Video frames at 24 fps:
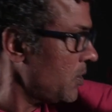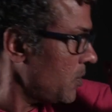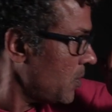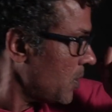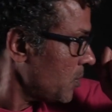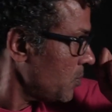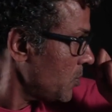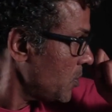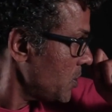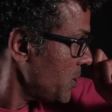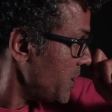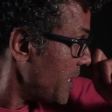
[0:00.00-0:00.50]
one
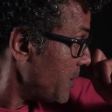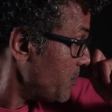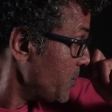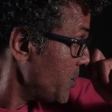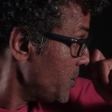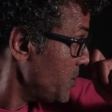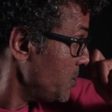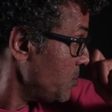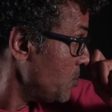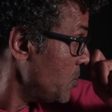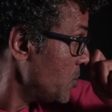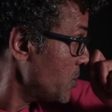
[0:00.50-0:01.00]
more chapter
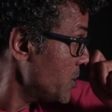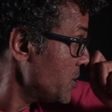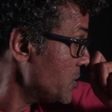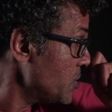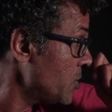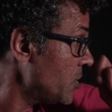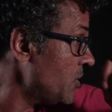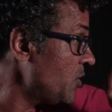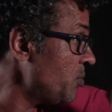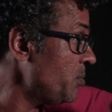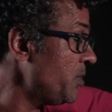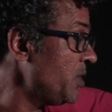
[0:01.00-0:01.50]
in the book is
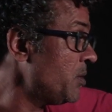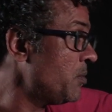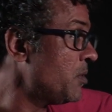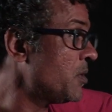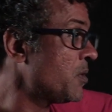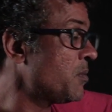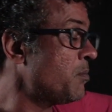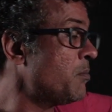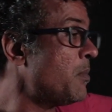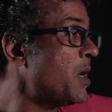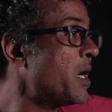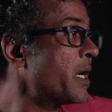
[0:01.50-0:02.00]
going to be
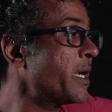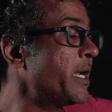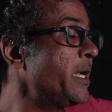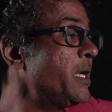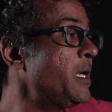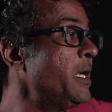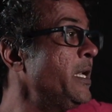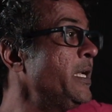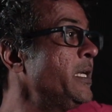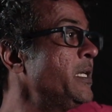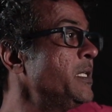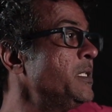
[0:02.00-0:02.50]
about market
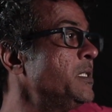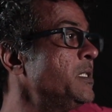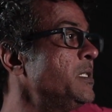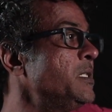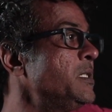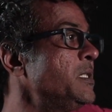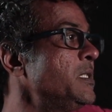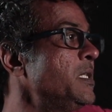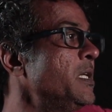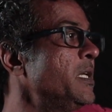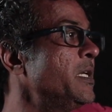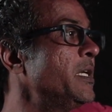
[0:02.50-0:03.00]

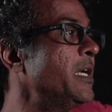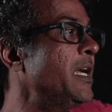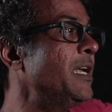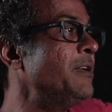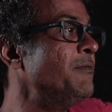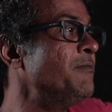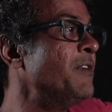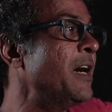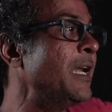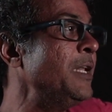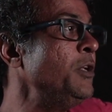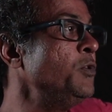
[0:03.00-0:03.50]
linkages
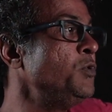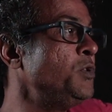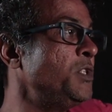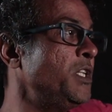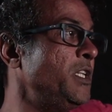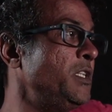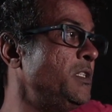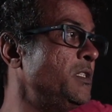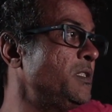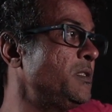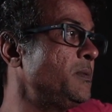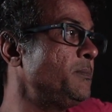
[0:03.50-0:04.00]
and value
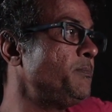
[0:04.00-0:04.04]
chains.